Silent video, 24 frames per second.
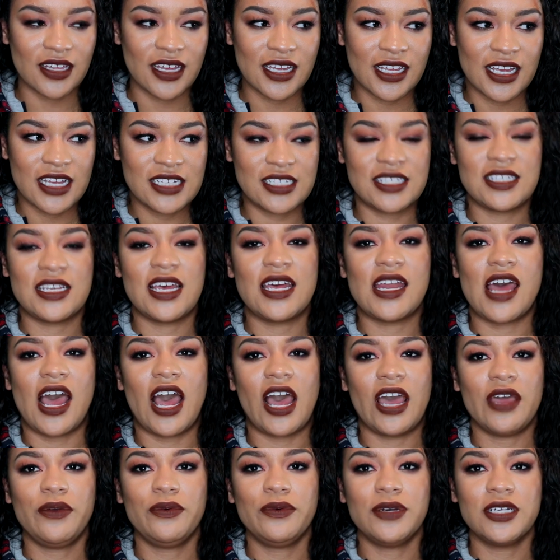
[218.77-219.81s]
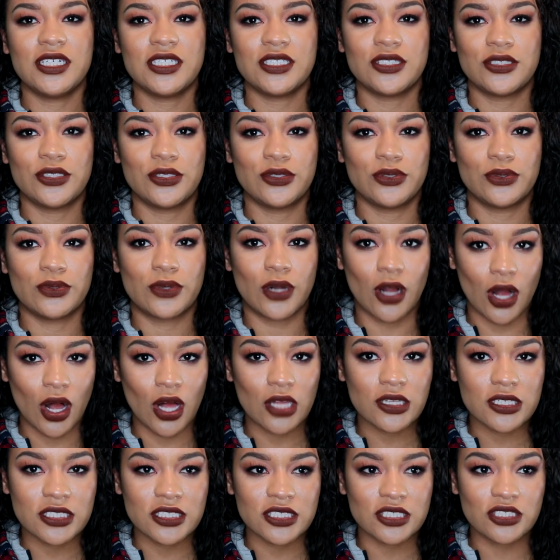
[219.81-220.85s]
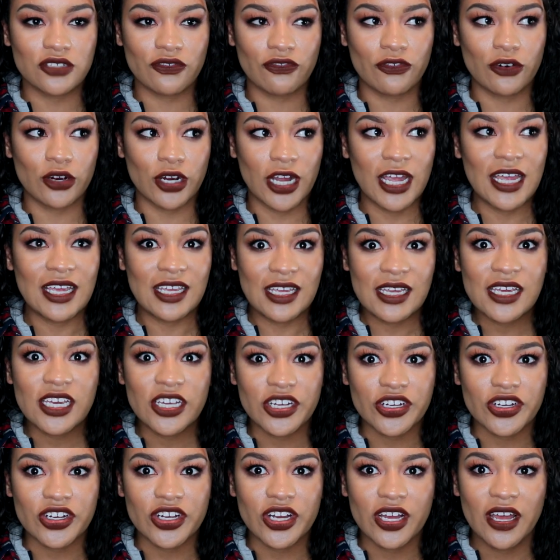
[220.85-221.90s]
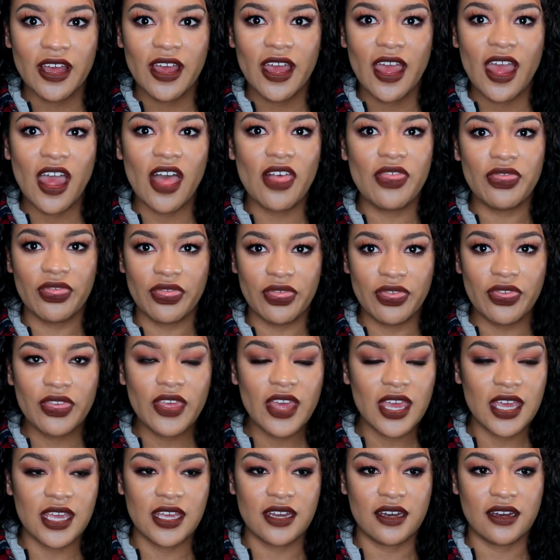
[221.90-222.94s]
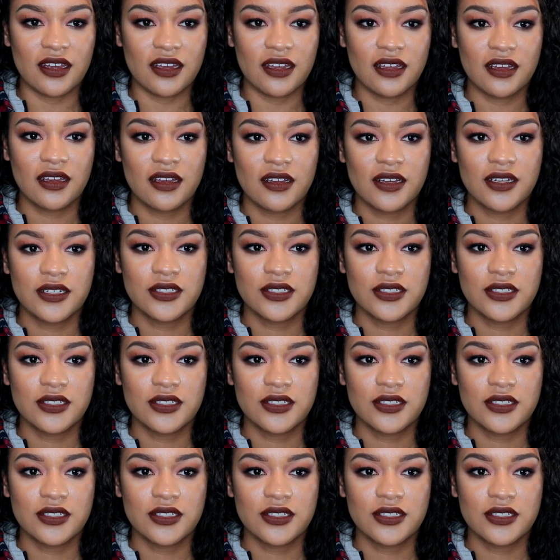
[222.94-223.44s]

Like I said, I went to college for a year and then